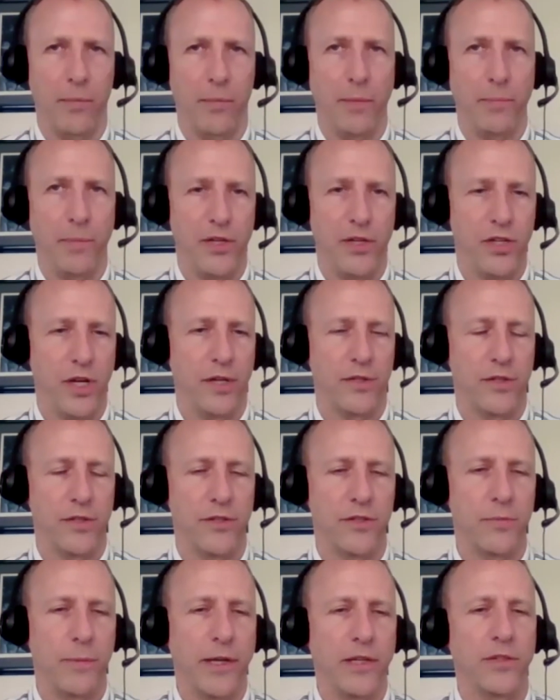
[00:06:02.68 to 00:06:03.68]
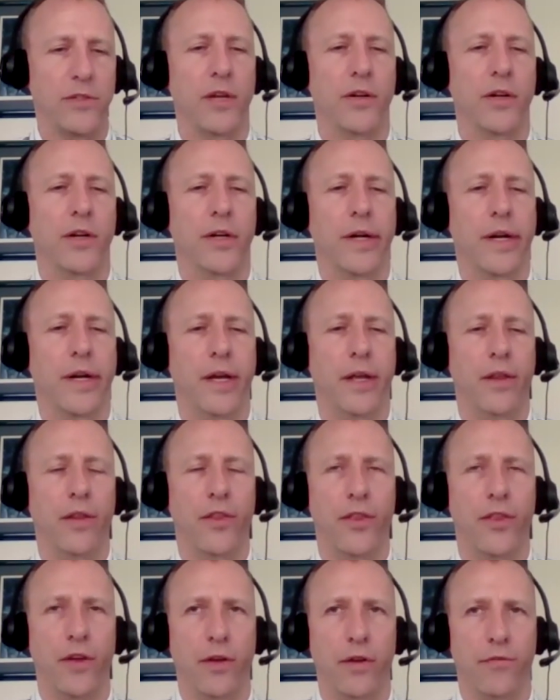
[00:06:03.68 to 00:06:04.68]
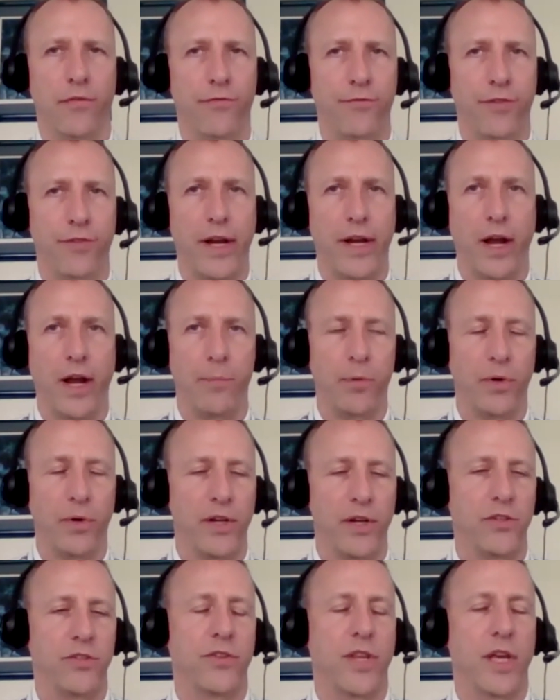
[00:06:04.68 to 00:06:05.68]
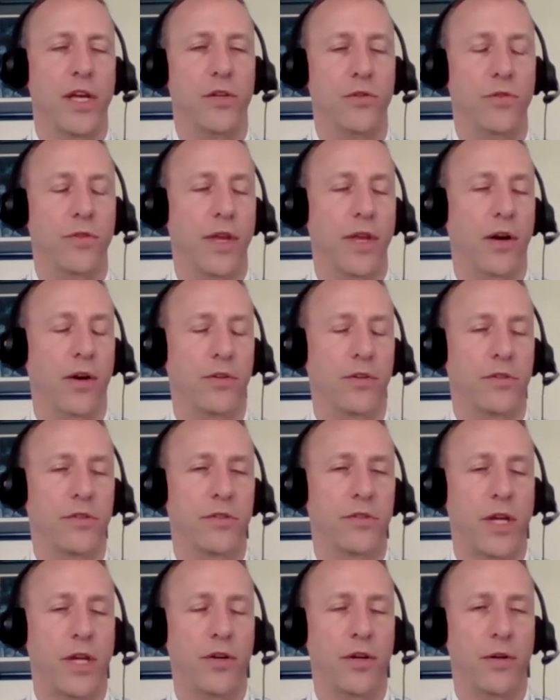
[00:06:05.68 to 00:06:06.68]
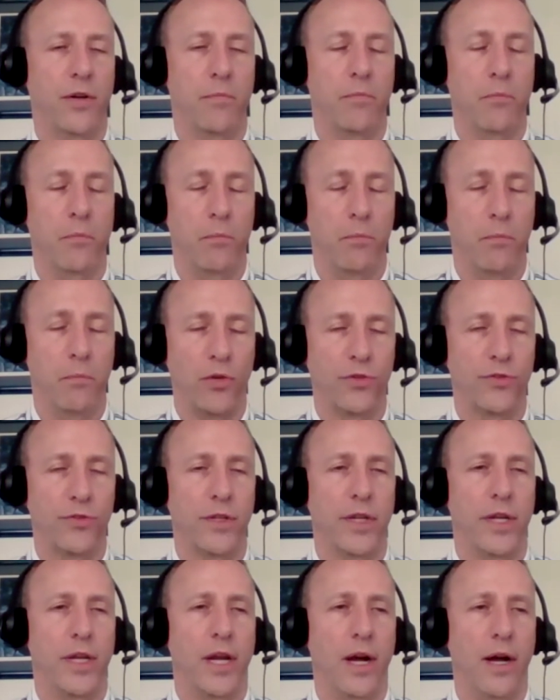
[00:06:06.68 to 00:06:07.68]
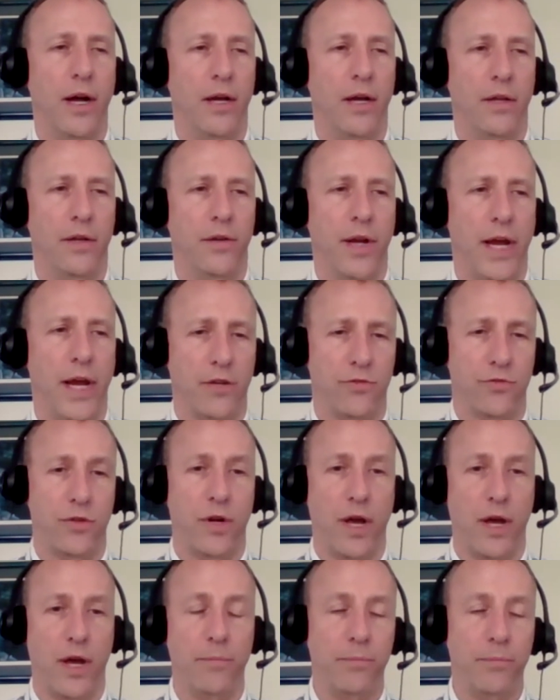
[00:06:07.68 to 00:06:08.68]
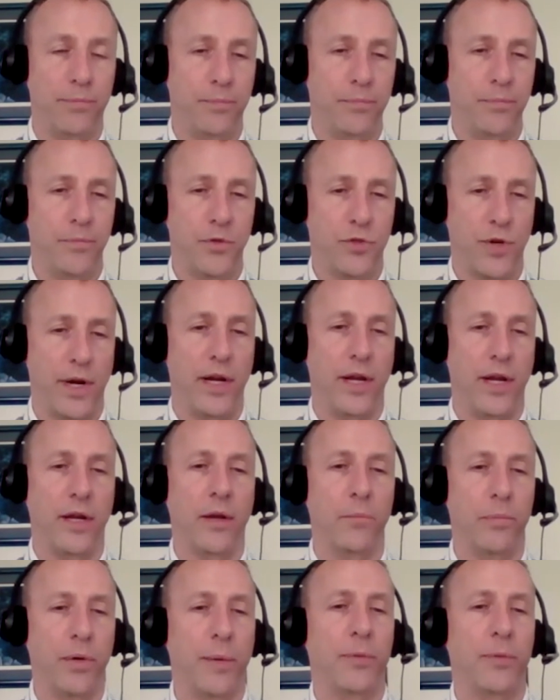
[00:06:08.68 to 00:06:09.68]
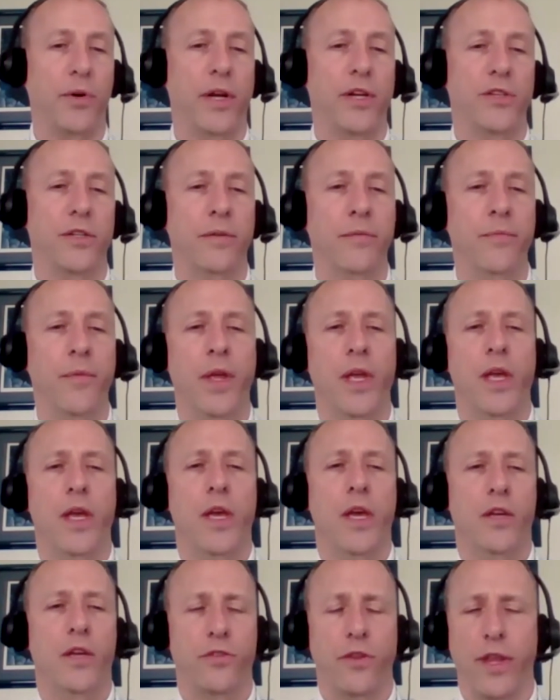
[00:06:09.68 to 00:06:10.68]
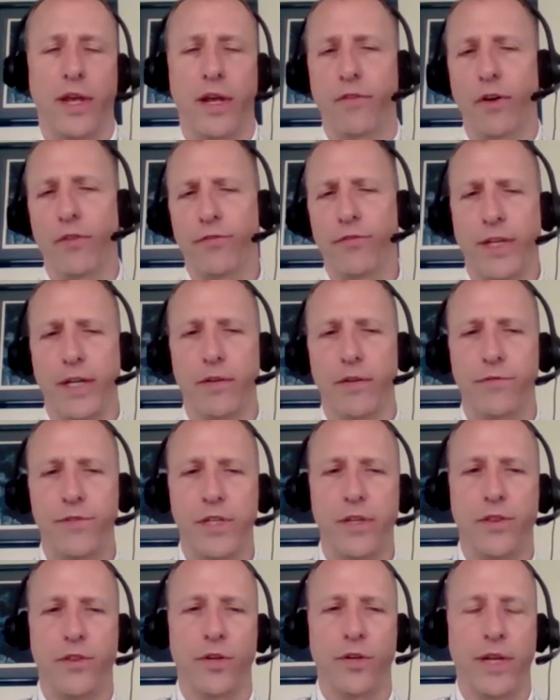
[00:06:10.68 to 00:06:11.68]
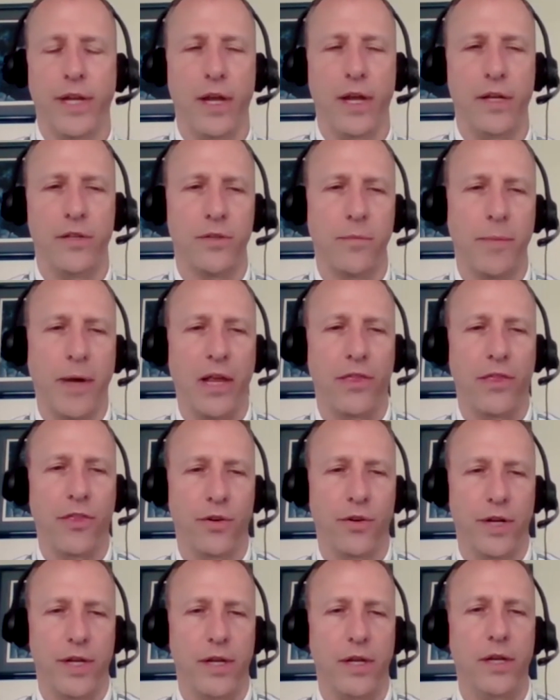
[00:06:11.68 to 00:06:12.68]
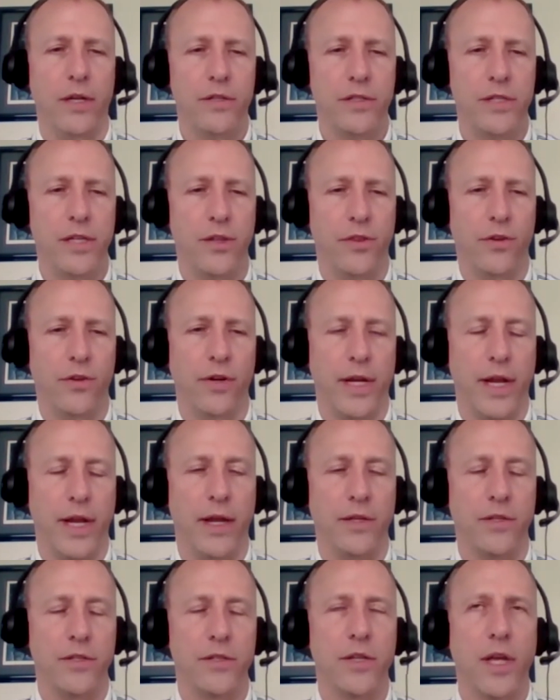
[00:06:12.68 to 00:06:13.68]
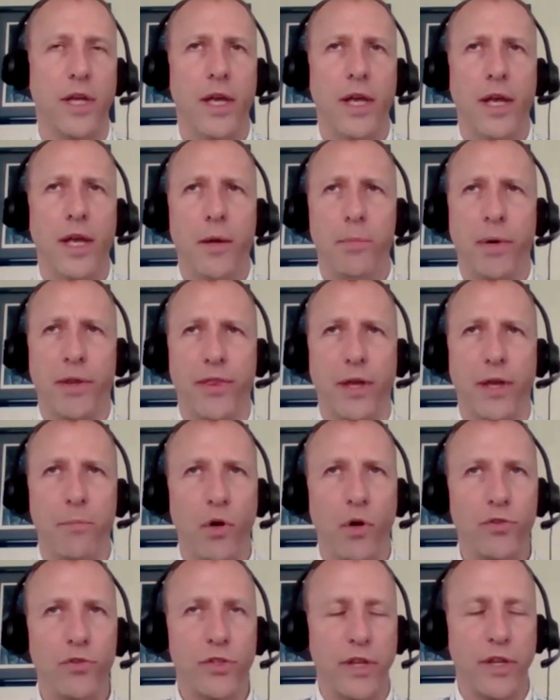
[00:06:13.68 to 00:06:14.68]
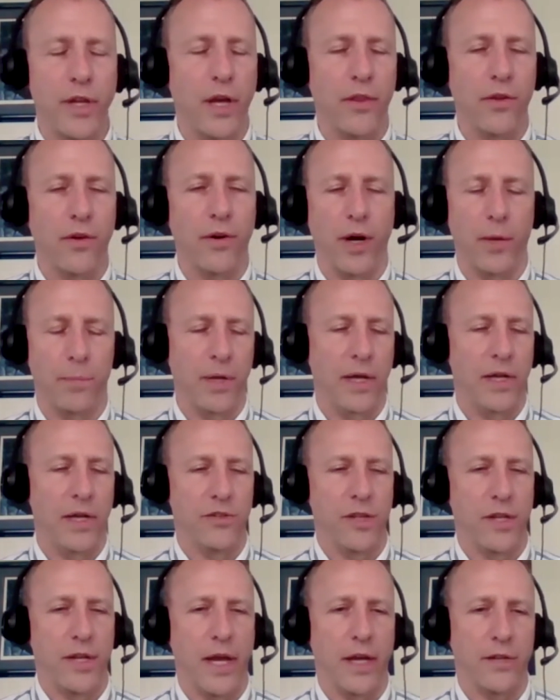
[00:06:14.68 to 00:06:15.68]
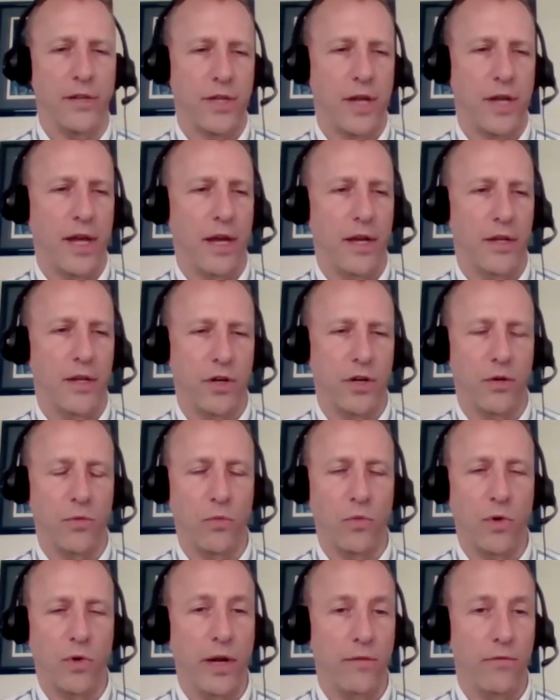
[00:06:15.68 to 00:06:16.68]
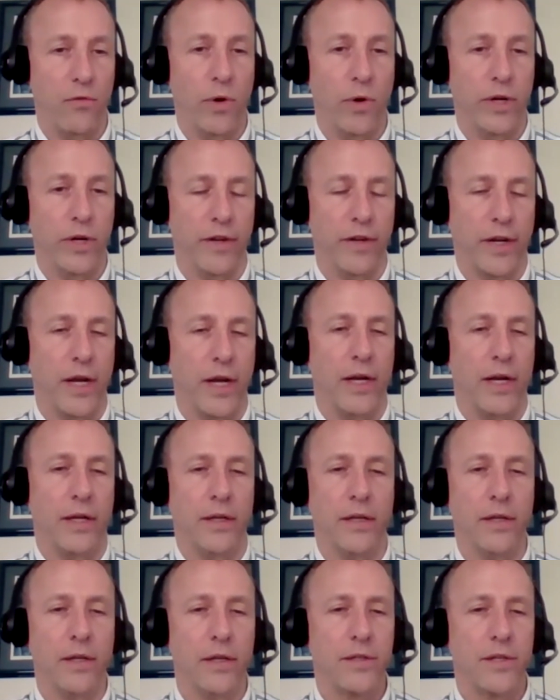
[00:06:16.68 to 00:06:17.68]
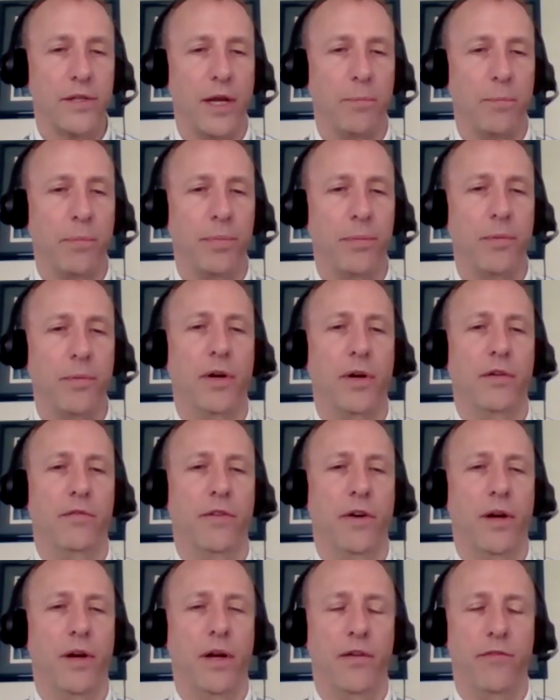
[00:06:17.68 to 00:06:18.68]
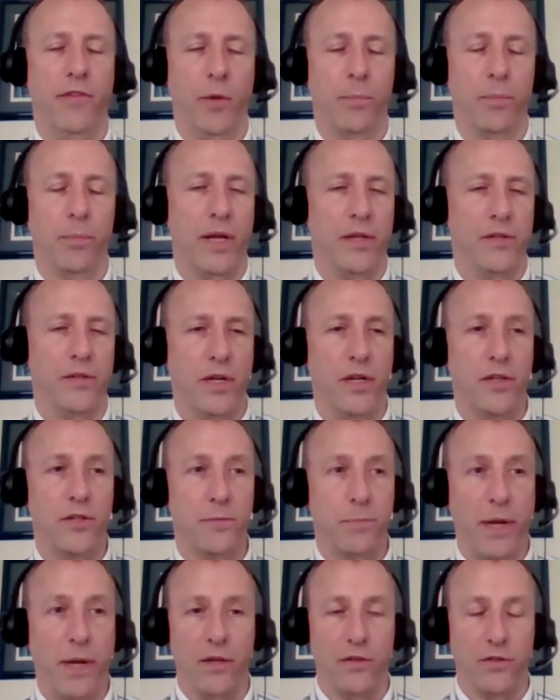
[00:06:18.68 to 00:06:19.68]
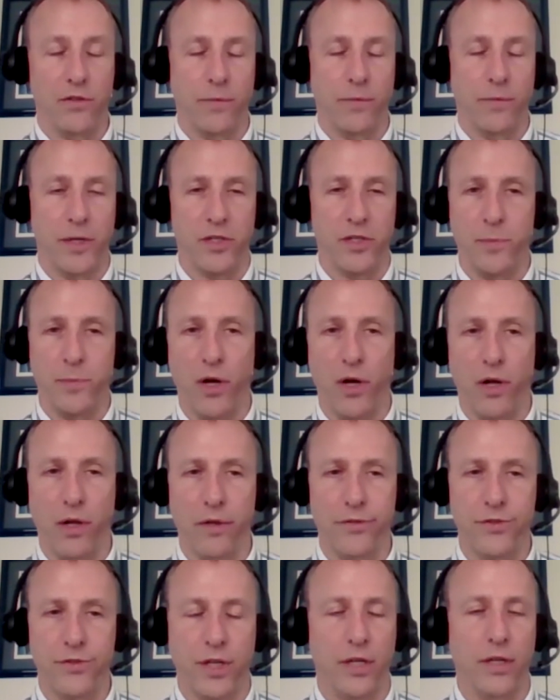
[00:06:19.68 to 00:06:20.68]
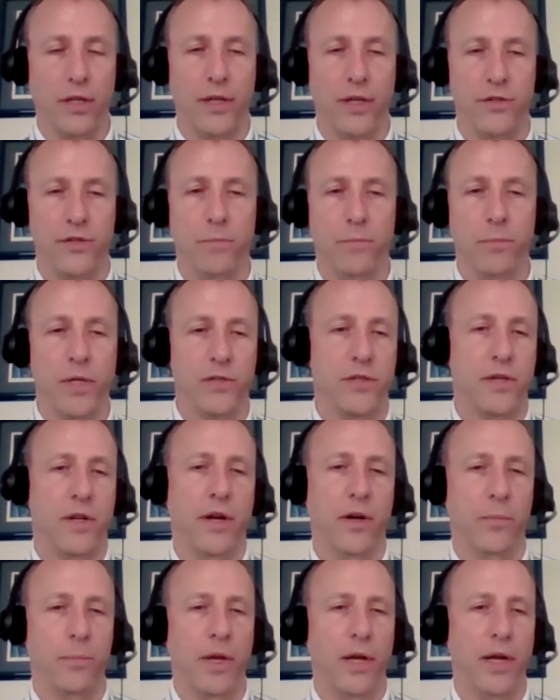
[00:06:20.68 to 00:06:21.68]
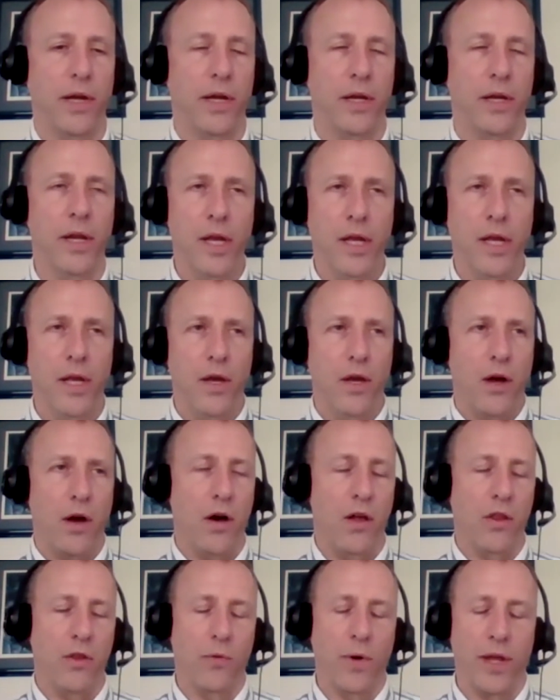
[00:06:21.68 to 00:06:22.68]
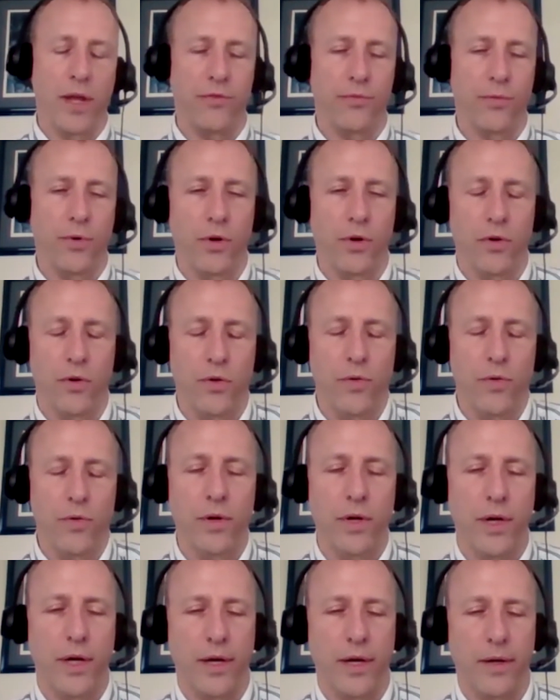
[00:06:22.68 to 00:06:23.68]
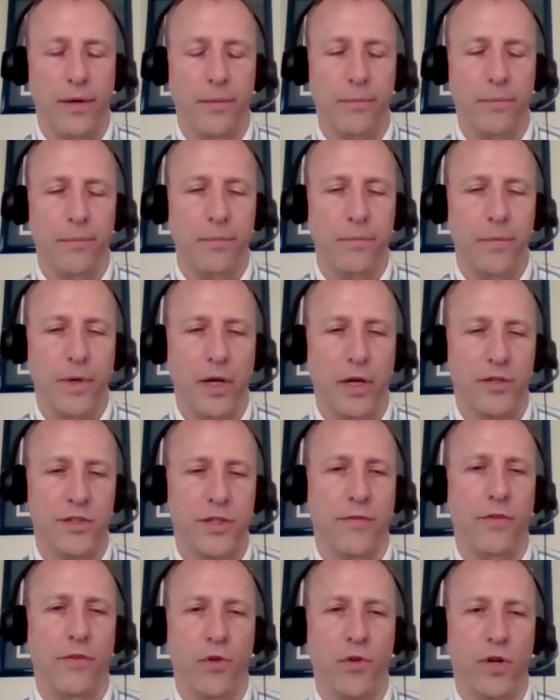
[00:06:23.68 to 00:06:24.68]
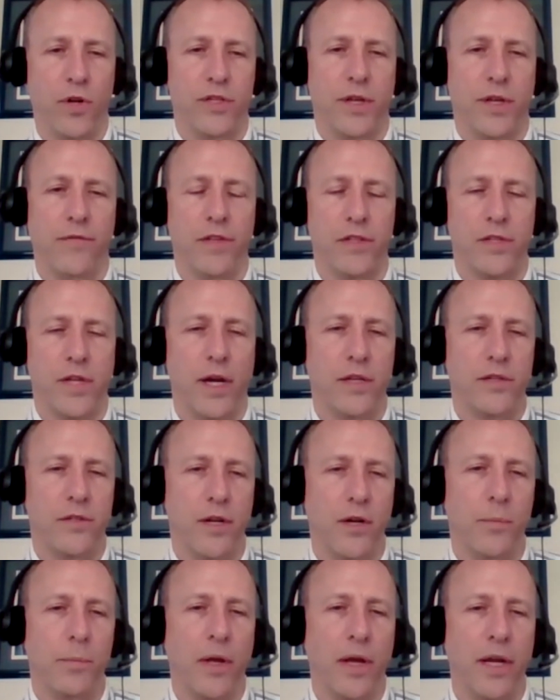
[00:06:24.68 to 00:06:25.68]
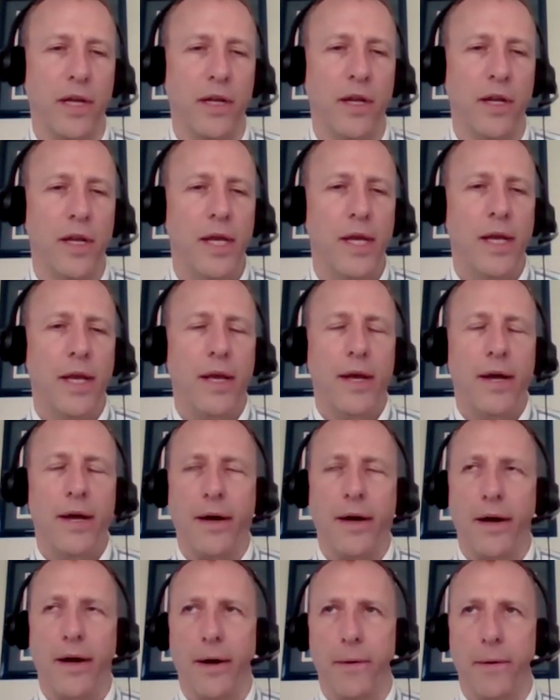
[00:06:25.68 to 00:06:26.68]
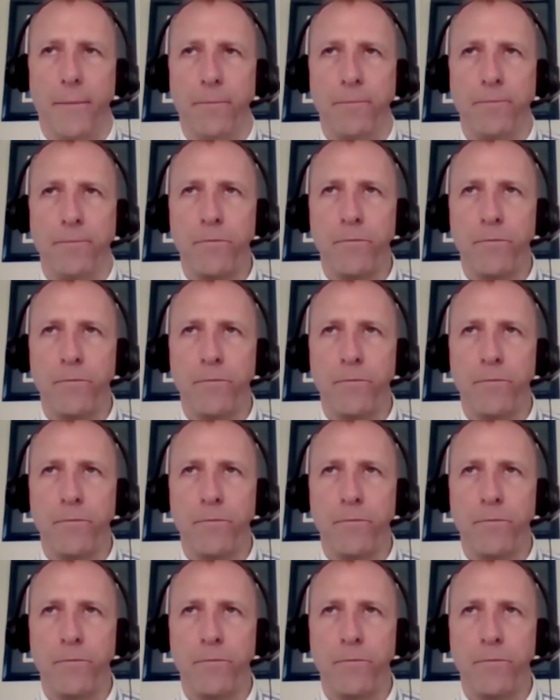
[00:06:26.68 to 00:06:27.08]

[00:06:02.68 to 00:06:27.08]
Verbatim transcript: might be Johnson Space Center, and the flight operations they do there is centered mostly on astronaut training and preparation. So they have a fleet of T thirty-eights, about thirty T thirty-eights. Mm-hmm. But then most of the other airplanes that NASA has are kind of one of a kind type of, uh, of airplanes. And it spans from a small single engine piston airplane all the way through um, a seven forty-seven sized airplane. Um,